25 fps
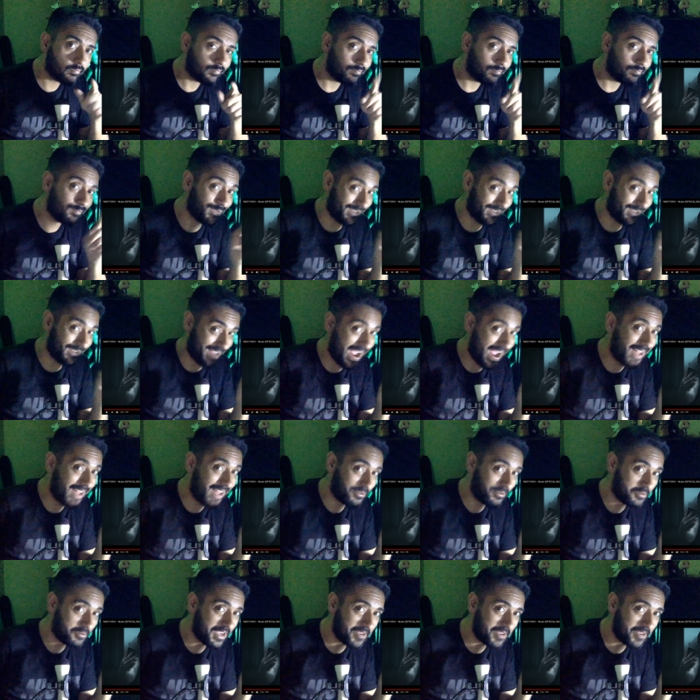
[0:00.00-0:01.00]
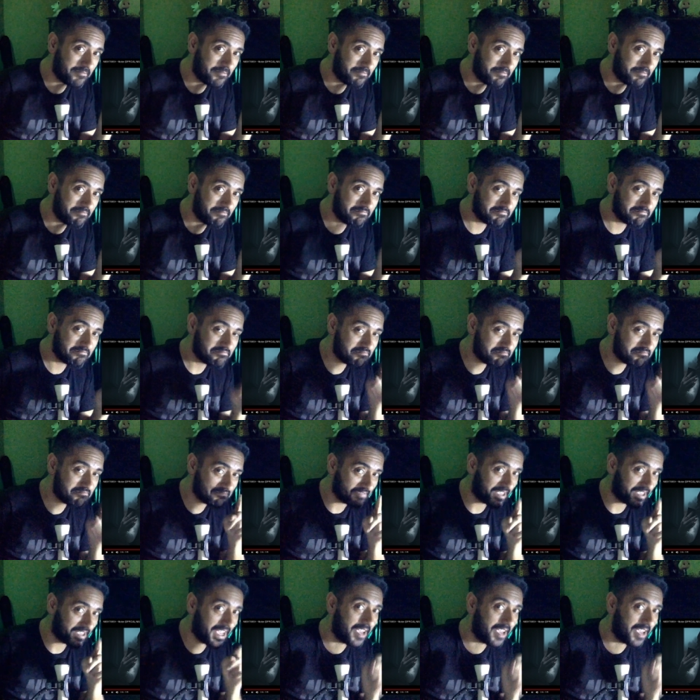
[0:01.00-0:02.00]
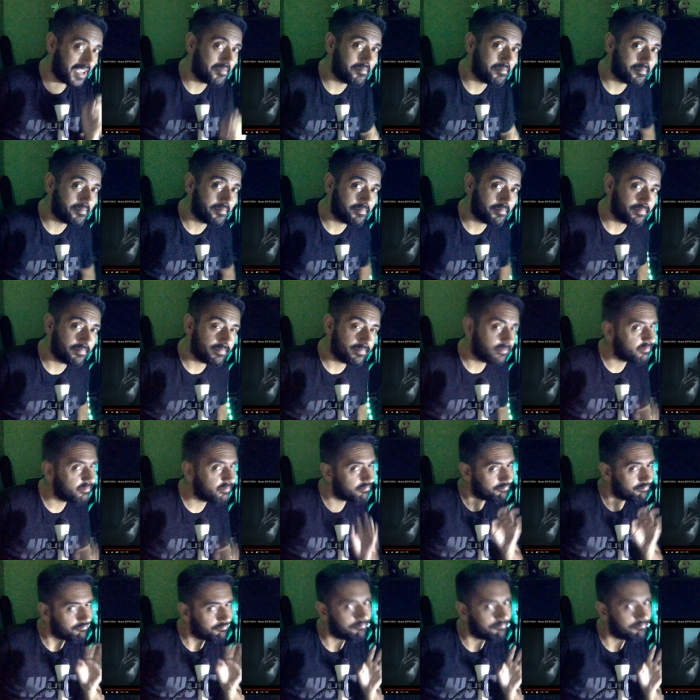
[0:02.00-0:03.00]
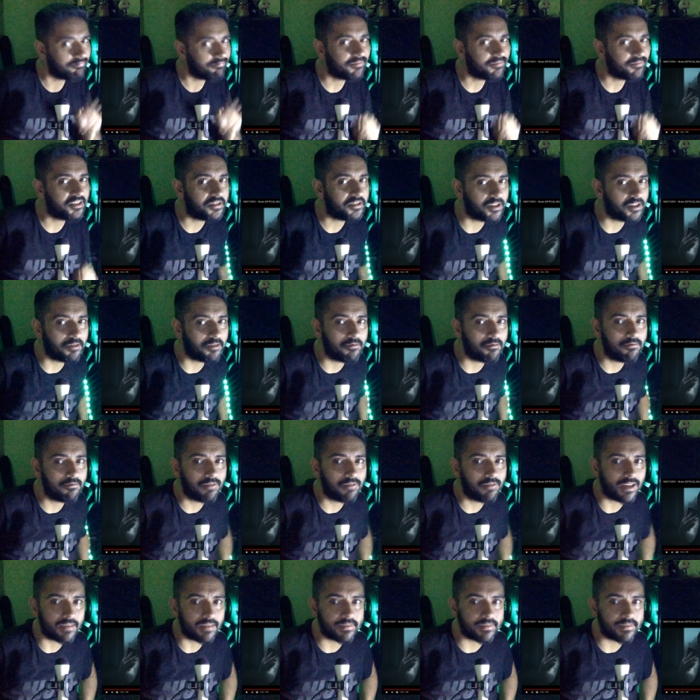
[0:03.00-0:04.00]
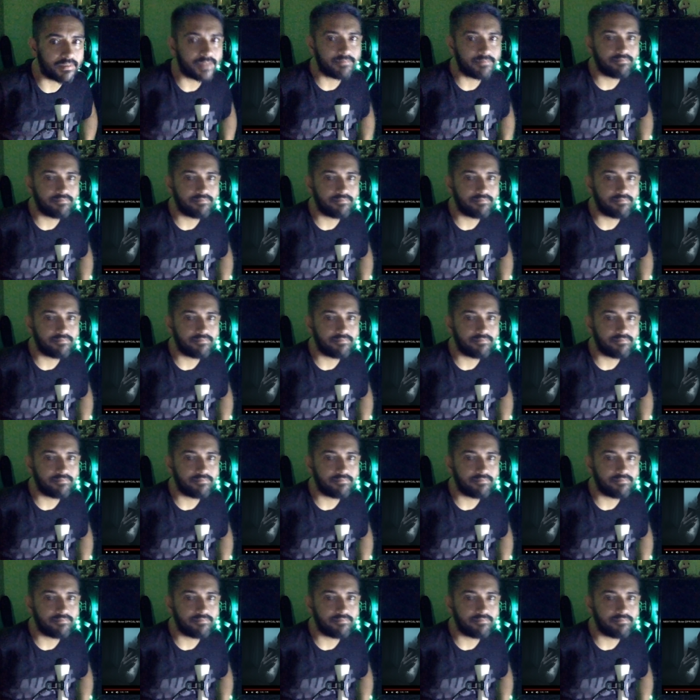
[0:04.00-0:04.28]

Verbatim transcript: but that way. Okay? You know what I mean.